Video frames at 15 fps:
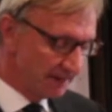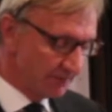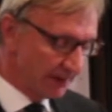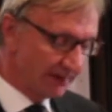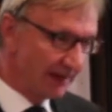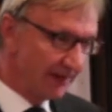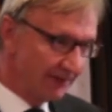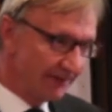
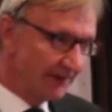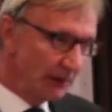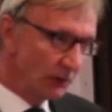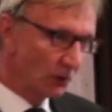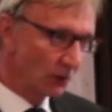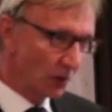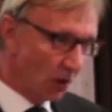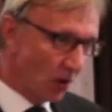but they
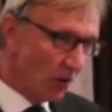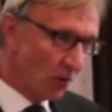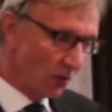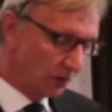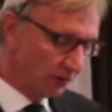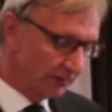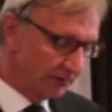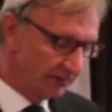feel
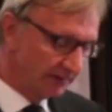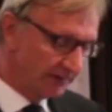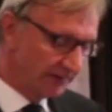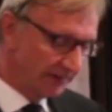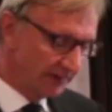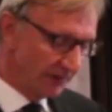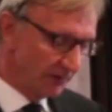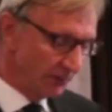called
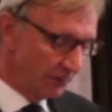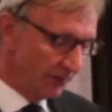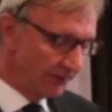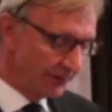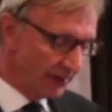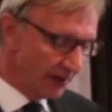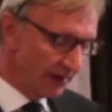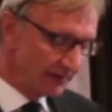to move
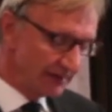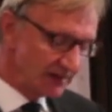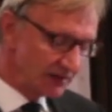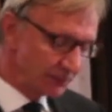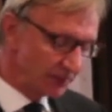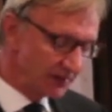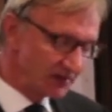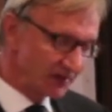beyond
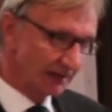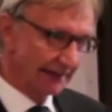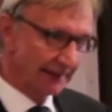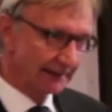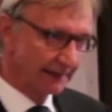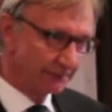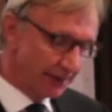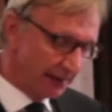these
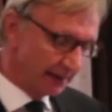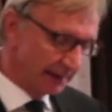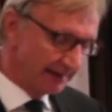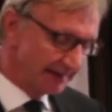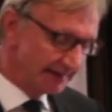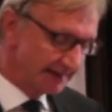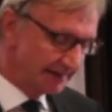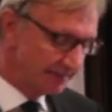pre-selected
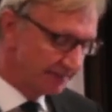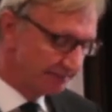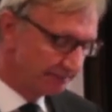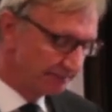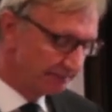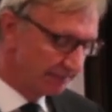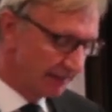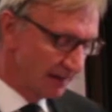buckets.
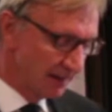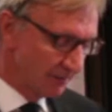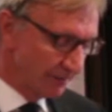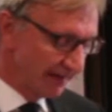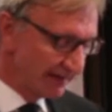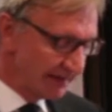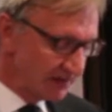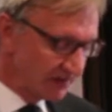
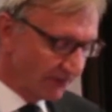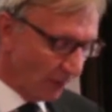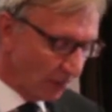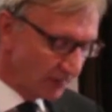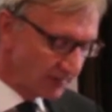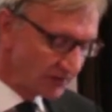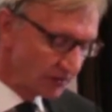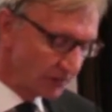But these
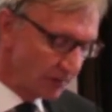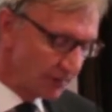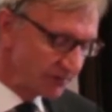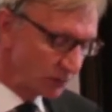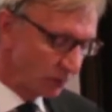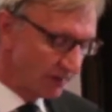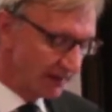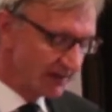focus
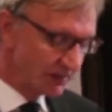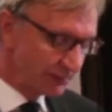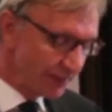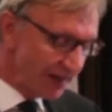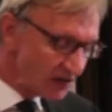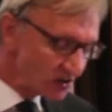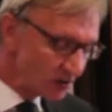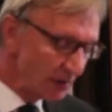groups were
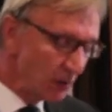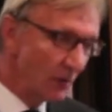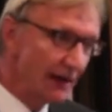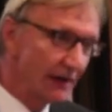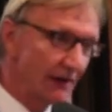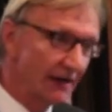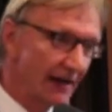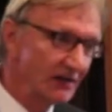especially
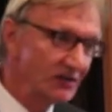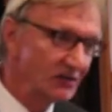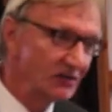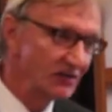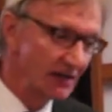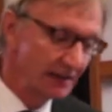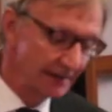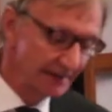wary, I
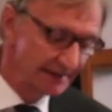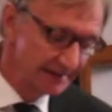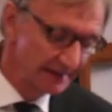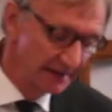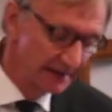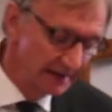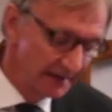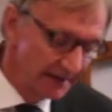should say
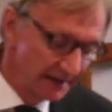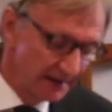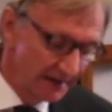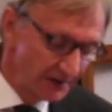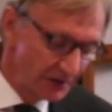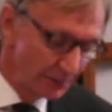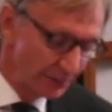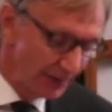this,
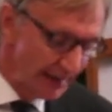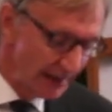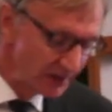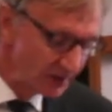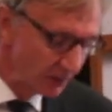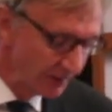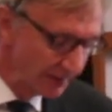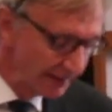to
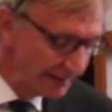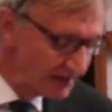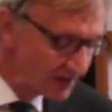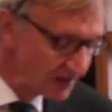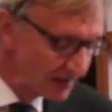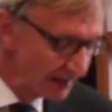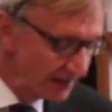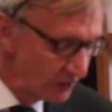pronounce a
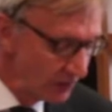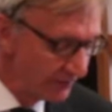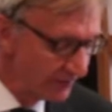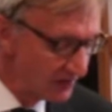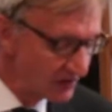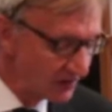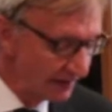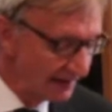religiously
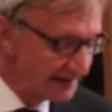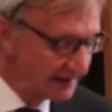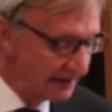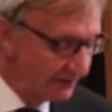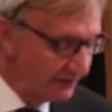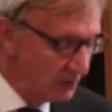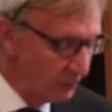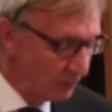
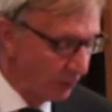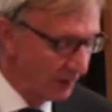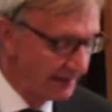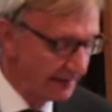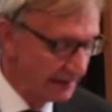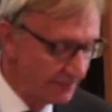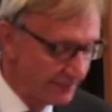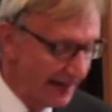universalistic
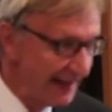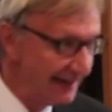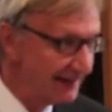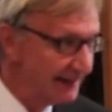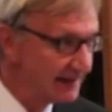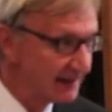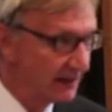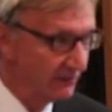viewpoint that
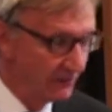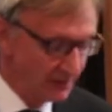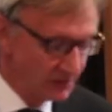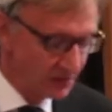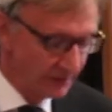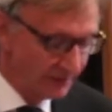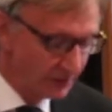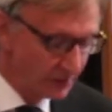abandons
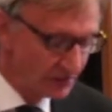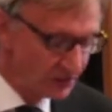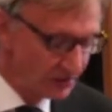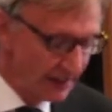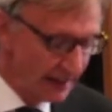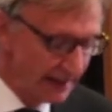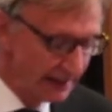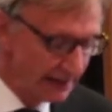conviction of
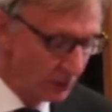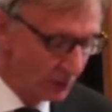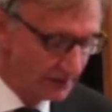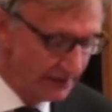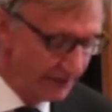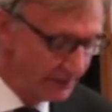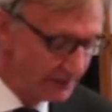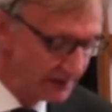Christianity or
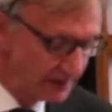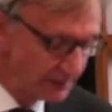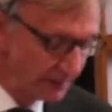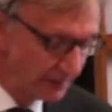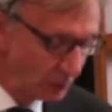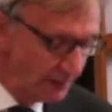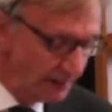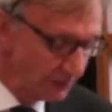differences
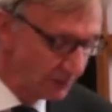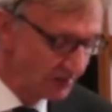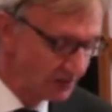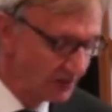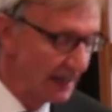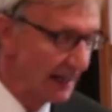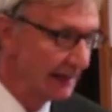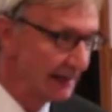between
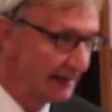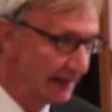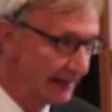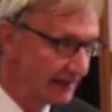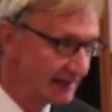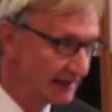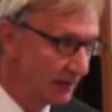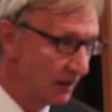Christianity
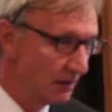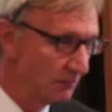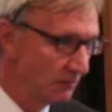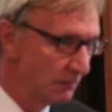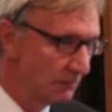and Islam.